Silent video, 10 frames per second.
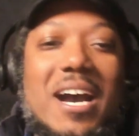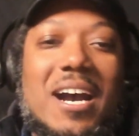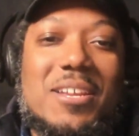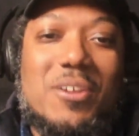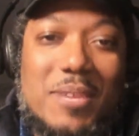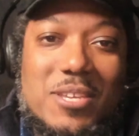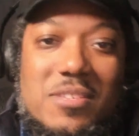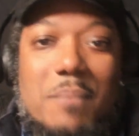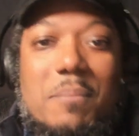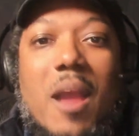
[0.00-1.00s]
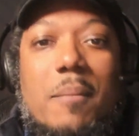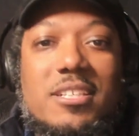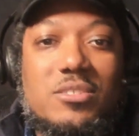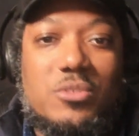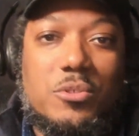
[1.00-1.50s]
you'll be using
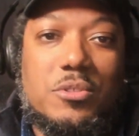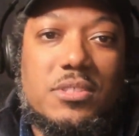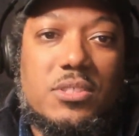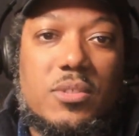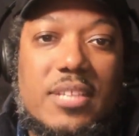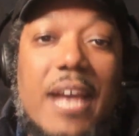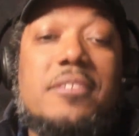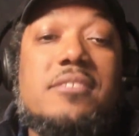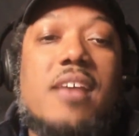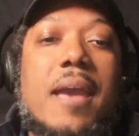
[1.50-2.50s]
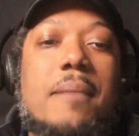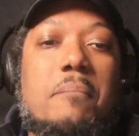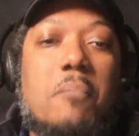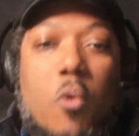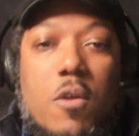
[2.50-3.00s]
parametric tools to allow you to design
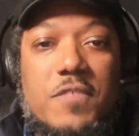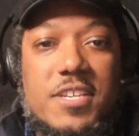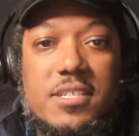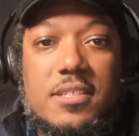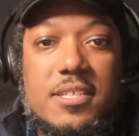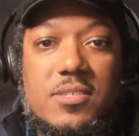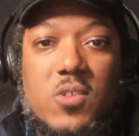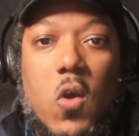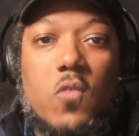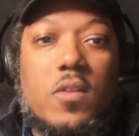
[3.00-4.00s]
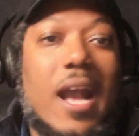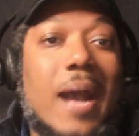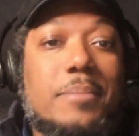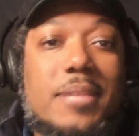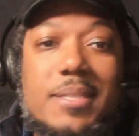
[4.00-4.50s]
more efficiently, solve
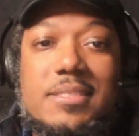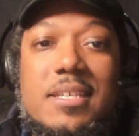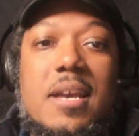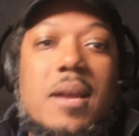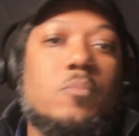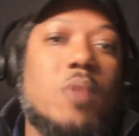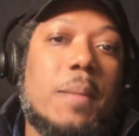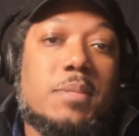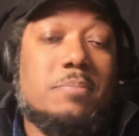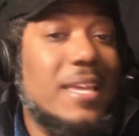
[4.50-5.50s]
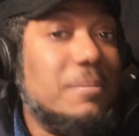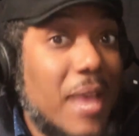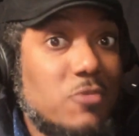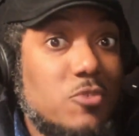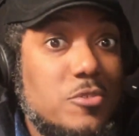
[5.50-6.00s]
complex problems, make
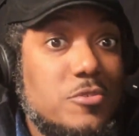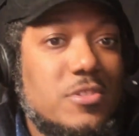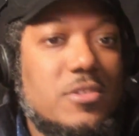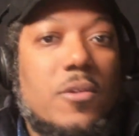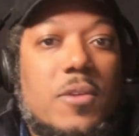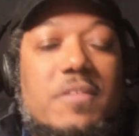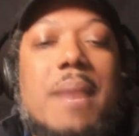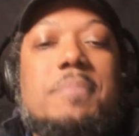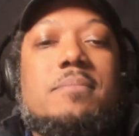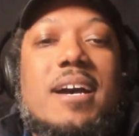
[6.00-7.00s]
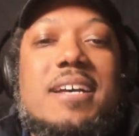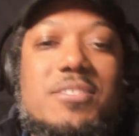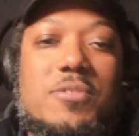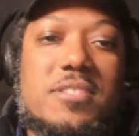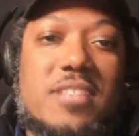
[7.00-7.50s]
macros, or even
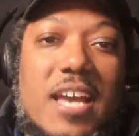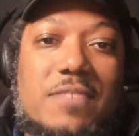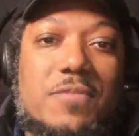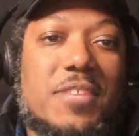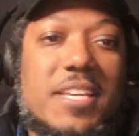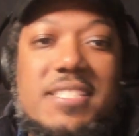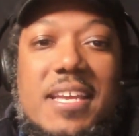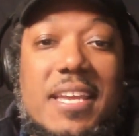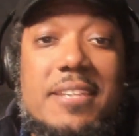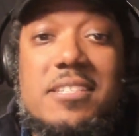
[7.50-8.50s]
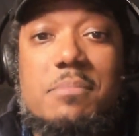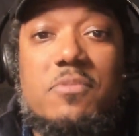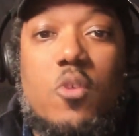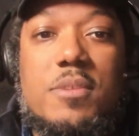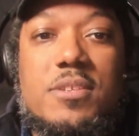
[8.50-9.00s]
optimize your design for things like energy
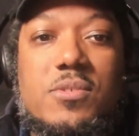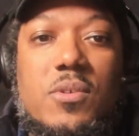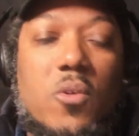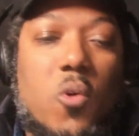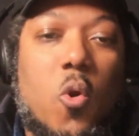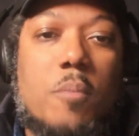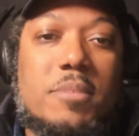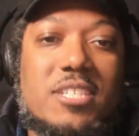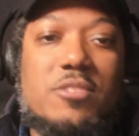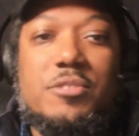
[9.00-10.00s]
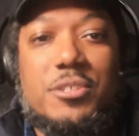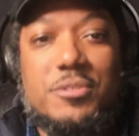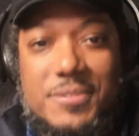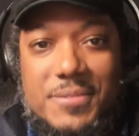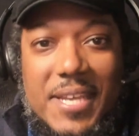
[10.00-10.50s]
performance or material
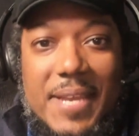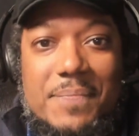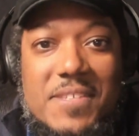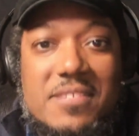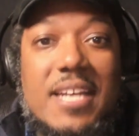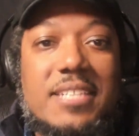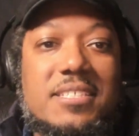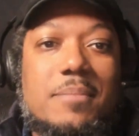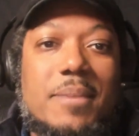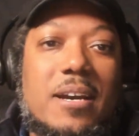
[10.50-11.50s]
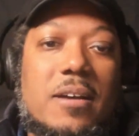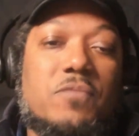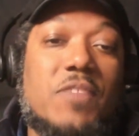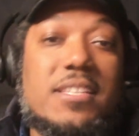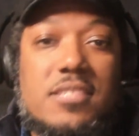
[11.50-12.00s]
use, okay? It's not just about
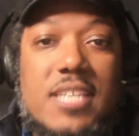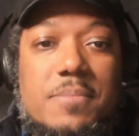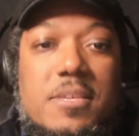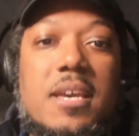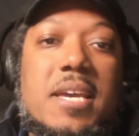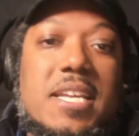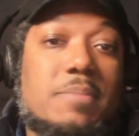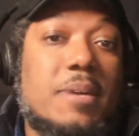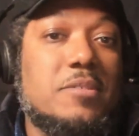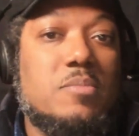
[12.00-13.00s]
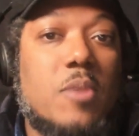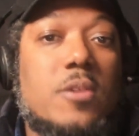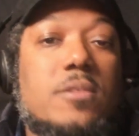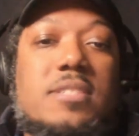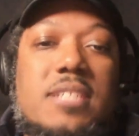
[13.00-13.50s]
fancy shapes, it's about
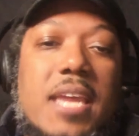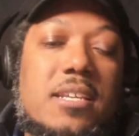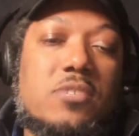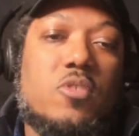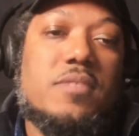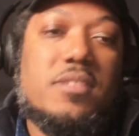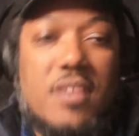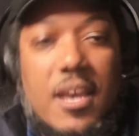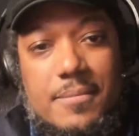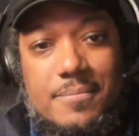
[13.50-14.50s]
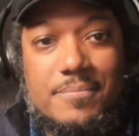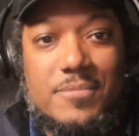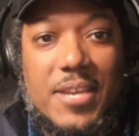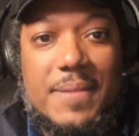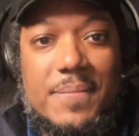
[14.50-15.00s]
smarter data-driven design, okay?